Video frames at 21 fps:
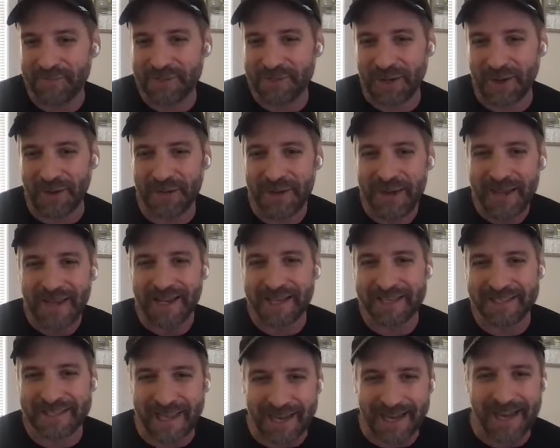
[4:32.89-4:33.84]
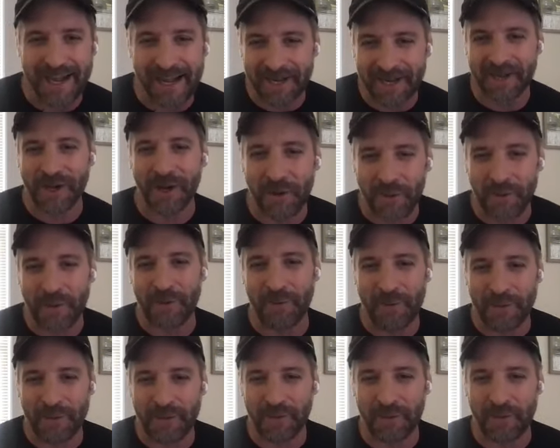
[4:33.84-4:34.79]
So it's like kind of going
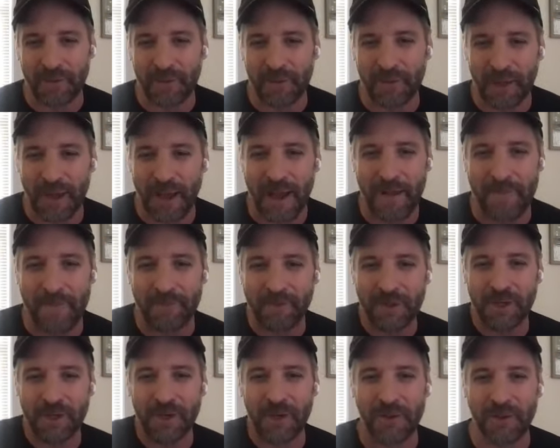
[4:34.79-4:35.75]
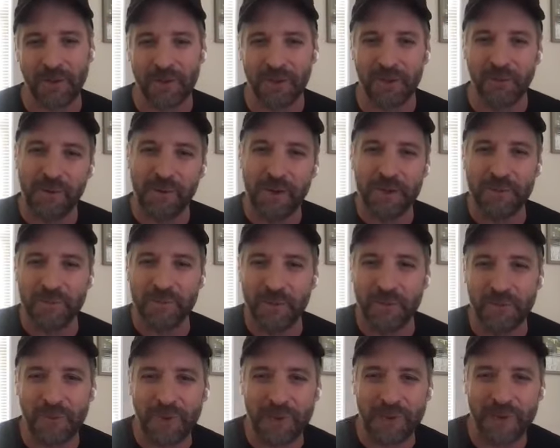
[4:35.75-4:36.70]
with the rhythm
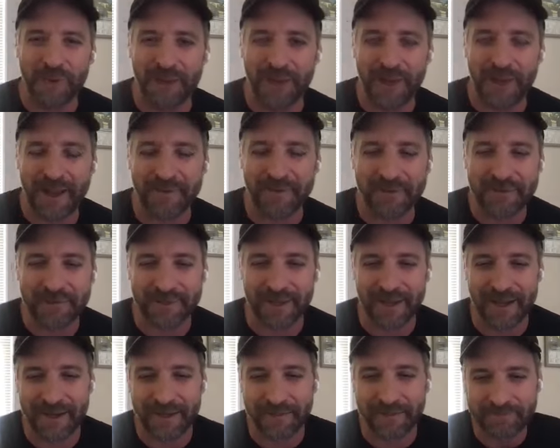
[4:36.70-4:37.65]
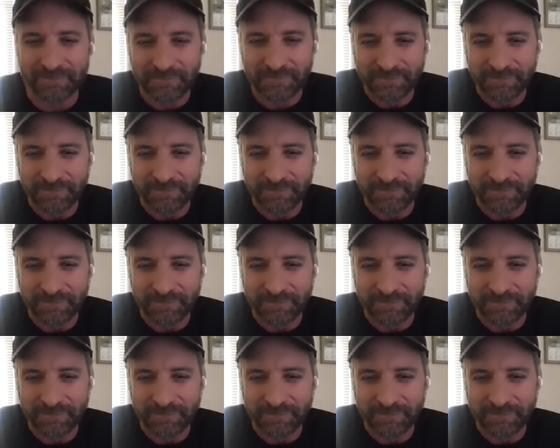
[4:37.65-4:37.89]
of what their lives is like.